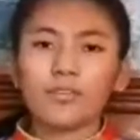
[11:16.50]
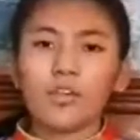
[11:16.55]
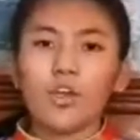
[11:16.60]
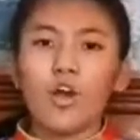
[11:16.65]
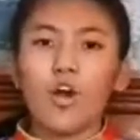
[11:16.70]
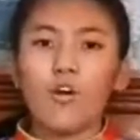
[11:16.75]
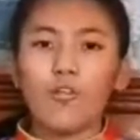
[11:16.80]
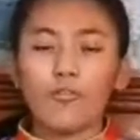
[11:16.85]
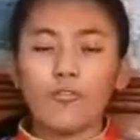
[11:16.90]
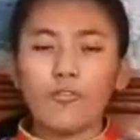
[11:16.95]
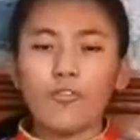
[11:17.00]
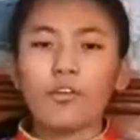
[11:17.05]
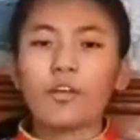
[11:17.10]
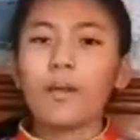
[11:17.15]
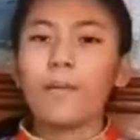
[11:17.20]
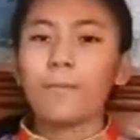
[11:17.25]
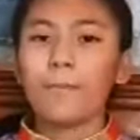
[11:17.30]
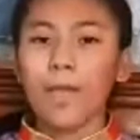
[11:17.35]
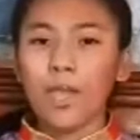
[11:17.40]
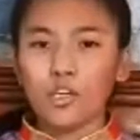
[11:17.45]
of
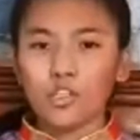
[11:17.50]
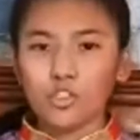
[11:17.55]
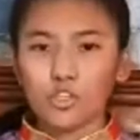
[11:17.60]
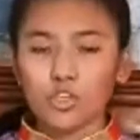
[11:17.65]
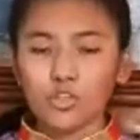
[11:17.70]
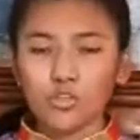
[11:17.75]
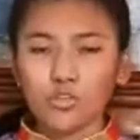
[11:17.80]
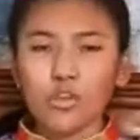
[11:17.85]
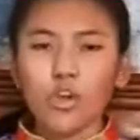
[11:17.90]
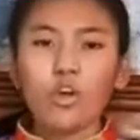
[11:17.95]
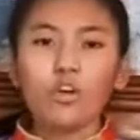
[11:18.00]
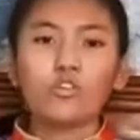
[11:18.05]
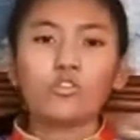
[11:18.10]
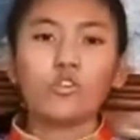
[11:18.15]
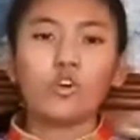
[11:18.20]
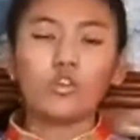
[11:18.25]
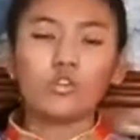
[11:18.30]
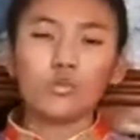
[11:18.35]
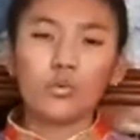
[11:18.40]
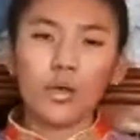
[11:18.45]
compassion,
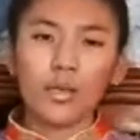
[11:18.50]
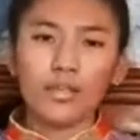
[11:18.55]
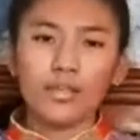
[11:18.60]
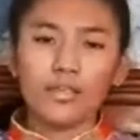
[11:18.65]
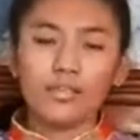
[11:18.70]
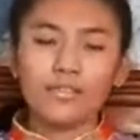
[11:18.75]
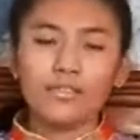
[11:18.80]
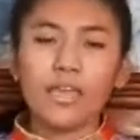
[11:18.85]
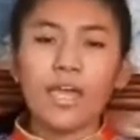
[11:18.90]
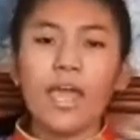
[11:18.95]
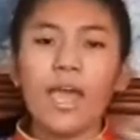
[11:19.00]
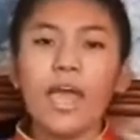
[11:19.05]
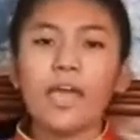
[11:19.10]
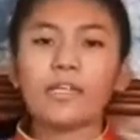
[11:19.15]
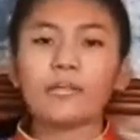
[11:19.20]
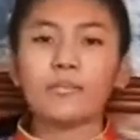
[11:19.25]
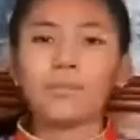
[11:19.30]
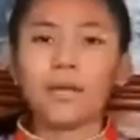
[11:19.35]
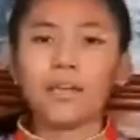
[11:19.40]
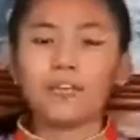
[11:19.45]
non-violence
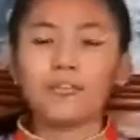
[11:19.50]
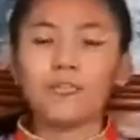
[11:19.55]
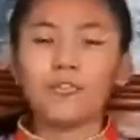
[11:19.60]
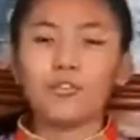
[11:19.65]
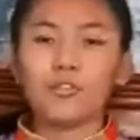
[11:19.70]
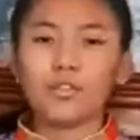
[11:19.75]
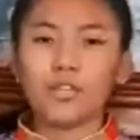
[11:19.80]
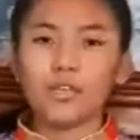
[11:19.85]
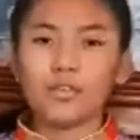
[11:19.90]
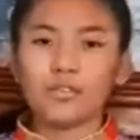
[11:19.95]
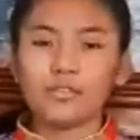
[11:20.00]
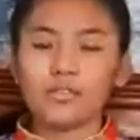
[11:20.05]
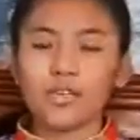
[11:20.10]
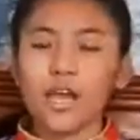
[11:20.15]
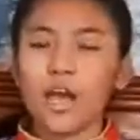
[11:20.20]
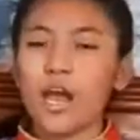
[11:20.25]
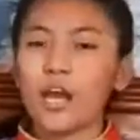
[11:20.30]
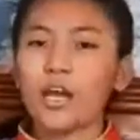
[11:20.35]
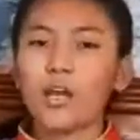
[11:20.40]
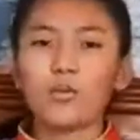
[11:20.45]
and mindfulness
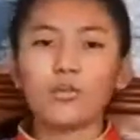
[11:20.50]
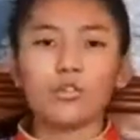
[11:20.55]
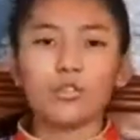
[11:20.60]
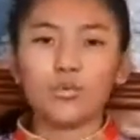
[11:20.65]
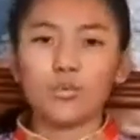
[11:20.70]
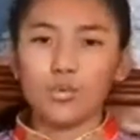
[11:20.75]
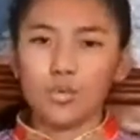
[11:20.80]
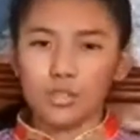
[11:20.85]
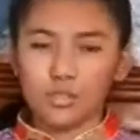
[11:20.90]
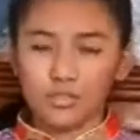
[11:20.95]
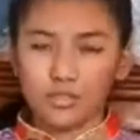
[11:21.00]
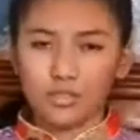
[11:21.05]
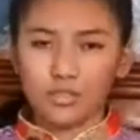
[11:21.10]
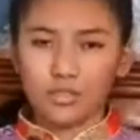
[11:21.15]
around the world.